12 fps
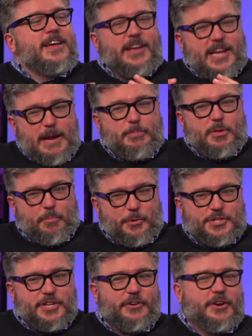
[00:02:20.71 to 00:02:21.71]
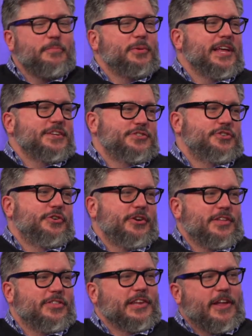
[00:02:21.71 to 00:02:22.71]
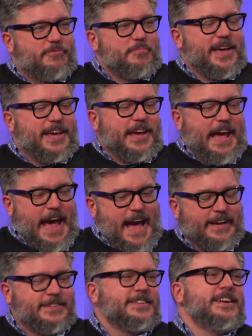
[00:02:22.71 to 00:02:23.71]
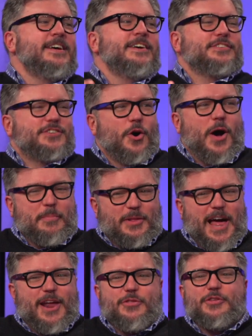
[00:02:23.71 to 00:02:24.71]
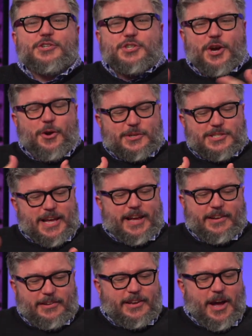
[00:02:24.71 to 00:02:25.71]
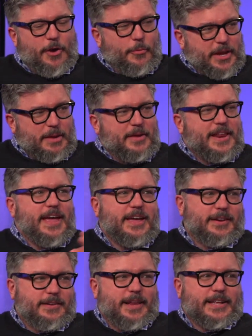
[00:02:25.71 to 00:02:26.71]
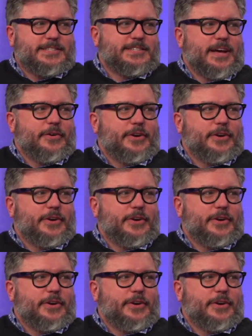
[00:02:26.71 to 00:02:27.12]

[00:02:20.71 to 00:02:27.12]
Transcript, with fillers: keep the brassiere in place during the lovemaking act. So I'm glad on this show it's like, no, we're gonna be naked, and that's just how